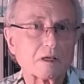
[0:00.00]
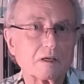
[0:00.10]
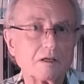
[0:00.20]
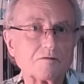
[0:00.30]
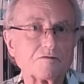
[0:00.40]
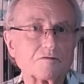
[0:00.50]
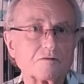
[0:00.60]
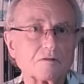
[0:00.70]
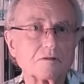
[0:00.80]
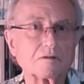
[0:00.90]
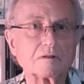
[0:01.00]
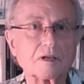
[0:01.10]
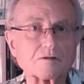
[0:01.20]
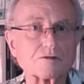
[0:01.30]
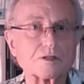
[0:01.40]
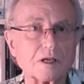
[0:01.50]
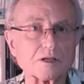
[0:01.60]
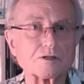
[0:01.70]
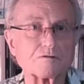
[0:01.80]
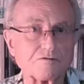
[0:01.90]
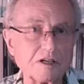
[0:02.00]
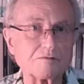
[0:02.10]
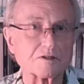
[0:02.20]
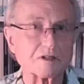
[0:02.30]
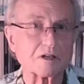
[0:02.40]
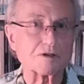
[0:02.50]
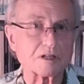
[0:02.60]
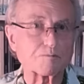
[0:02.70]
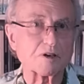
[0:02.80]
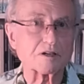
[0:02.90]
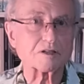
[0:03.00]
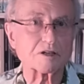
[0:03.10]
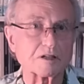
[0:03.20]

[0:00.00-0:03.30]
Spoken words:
if natural selection favors increased brain size.